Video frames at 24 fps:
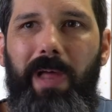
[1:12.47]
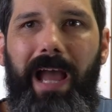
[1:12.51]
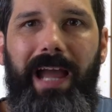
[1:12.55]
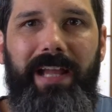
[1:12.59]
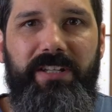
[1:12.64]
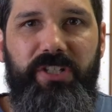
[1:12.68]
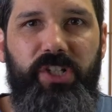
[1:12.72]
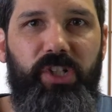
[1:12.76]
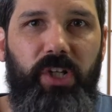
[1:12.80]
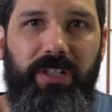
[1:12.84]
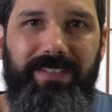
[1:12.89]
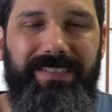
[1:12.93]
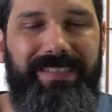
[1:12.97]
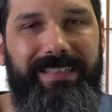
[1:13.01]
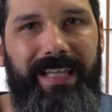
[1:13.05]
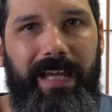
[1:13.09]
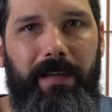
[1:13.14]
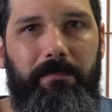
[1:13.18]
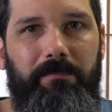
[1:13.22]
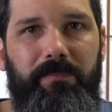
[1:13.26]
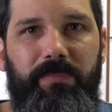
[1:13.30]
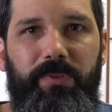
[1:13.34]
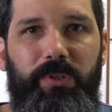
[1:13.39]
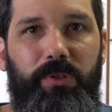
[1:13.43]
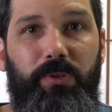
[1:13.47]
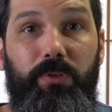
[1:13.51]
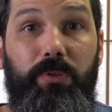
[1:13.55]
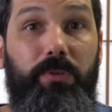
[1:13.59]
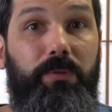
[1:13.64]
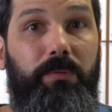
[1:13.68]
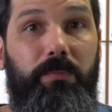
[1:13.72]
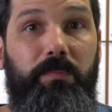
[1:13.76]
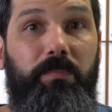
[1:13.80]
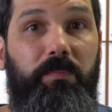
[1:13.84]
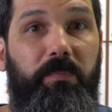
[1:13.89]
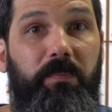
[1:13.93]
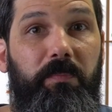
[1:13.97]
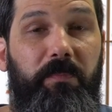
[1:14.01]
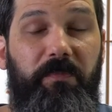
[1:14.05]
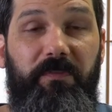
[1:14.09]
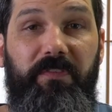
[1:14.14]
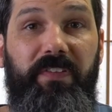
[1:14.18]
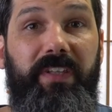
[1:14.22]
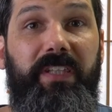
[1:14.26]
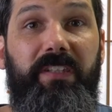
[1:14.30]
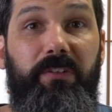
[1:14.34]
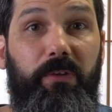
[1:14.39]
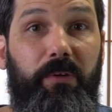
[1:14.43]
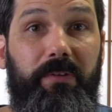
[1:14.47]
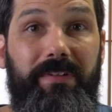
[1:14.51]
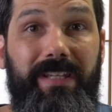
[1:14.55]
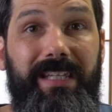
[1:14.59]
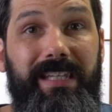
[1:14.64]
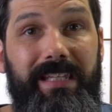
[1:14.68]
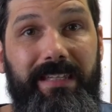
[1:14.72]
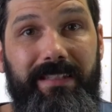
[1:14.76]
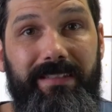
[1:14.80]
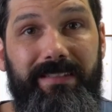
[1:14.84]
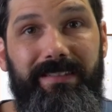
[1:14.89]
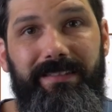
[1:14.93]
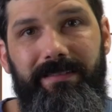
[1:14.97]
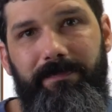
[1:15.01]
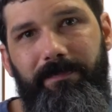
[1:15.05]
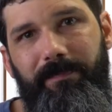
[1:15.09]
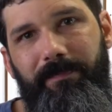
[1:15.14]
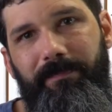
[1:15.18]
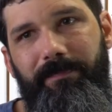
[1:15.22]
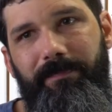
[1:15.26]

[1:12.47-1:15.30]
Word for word: adjust them to fit your needs.